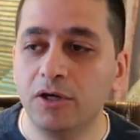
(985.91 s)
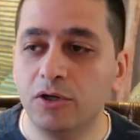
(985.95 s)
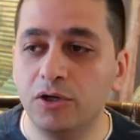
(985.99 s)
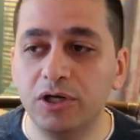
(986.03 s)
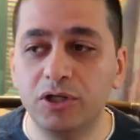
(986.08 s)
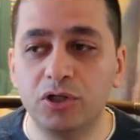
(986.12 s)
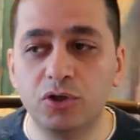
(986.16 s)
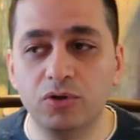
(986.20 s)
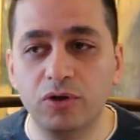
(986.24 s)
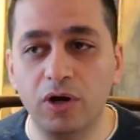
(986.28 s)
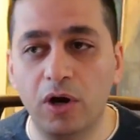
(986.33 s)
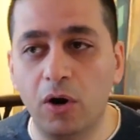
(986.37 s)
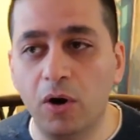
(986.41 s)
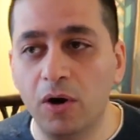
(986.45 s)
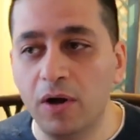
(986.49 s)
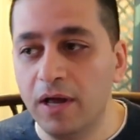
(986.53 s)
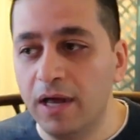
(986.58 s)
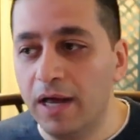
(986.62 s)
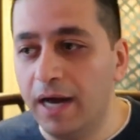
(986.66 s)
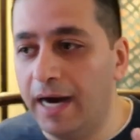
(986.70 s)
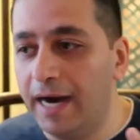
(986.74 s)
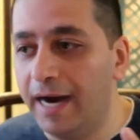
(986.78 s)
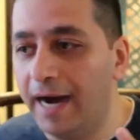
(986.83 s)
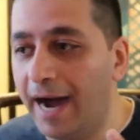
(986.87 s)
You need to know
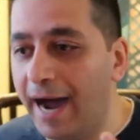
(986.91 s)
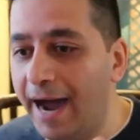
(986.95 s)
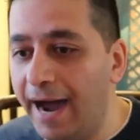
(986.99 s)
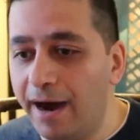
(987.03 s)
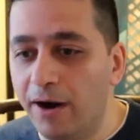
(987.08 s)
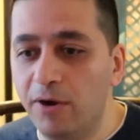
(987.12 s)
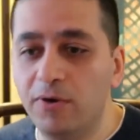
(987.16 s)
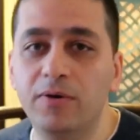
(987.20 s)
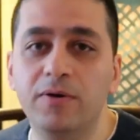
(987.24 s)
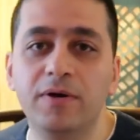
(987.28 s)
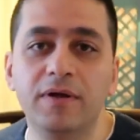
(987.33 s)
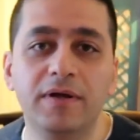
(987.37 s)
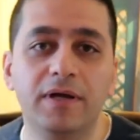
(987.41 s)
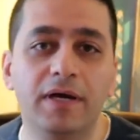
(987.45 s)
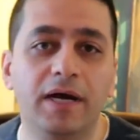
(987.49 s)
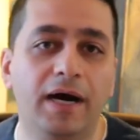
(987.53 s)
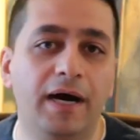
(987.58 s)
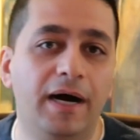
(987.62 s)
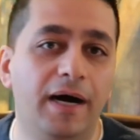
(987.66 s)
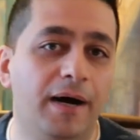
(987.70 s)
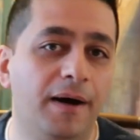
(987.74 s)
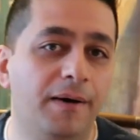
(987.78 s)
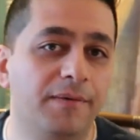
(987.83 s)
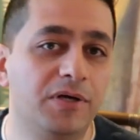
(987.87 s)
how
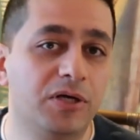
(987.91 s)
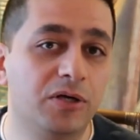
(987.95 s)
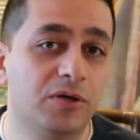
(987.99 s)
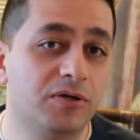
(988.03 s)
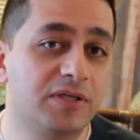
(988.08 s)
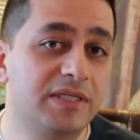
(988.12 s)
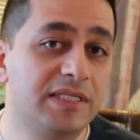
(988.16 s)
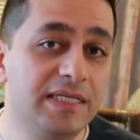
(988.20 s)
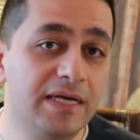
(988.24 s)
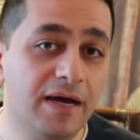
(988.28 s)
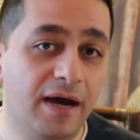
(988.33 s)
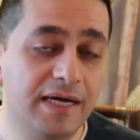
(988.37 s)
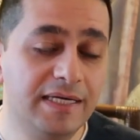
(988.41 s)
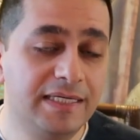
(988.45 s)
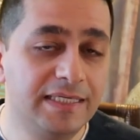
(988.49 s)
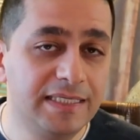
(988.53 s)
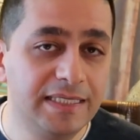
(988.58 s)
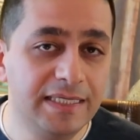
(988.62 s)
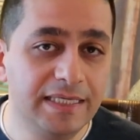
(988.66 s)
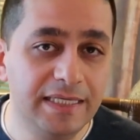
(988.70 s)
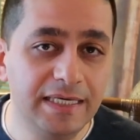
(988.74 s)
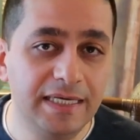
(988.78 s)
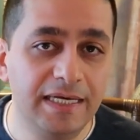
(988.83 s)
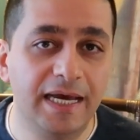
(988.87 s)

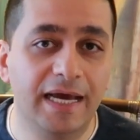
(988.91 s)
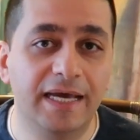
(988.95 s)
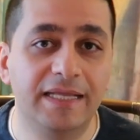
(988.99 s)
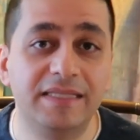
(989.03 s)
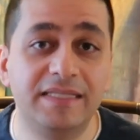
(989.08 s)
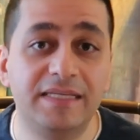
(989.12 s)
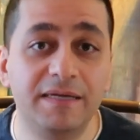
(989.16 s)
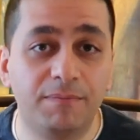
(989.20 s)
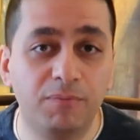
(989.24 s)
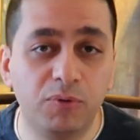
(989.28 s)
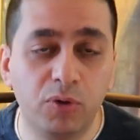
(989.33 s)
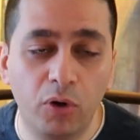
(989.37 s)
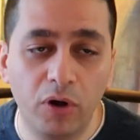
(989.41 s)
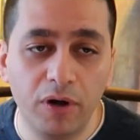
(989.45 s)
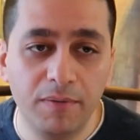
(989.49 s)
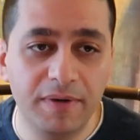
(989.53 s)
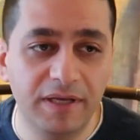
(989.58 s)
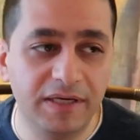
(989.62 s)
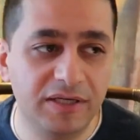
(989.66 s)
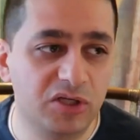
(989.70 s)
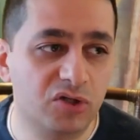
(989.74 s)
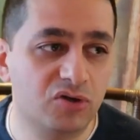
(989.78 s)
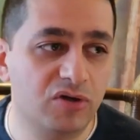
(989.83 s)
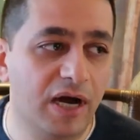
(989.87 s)
CI/CD and
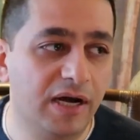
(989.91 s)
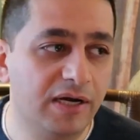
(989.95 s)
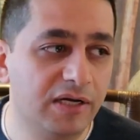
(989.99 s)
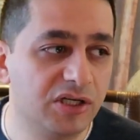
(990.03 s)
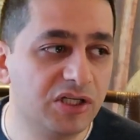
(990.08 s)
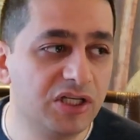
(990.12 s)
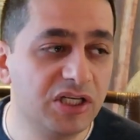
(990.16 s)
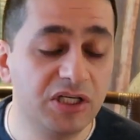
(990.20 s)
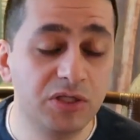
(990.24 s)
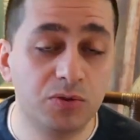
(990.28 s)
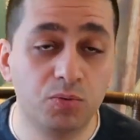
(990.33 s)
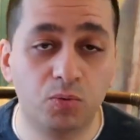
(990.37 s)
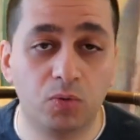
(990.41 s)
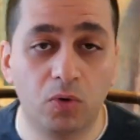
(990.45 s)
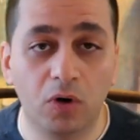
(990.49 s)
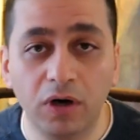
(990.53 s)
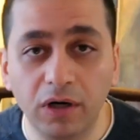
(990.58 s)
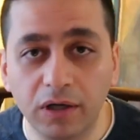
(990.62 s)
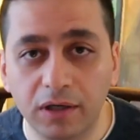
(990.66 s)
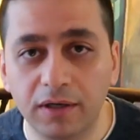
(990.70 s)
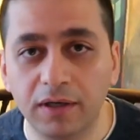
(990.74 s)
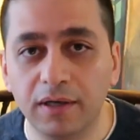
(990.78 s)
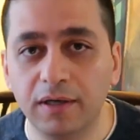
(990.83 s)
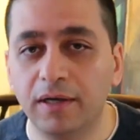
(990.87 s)
deployment strategies
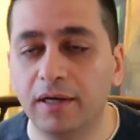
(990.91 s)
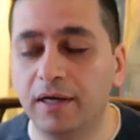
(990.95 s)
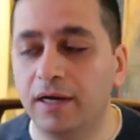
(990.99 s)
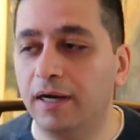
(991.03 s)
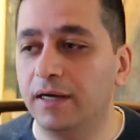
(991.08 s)
work,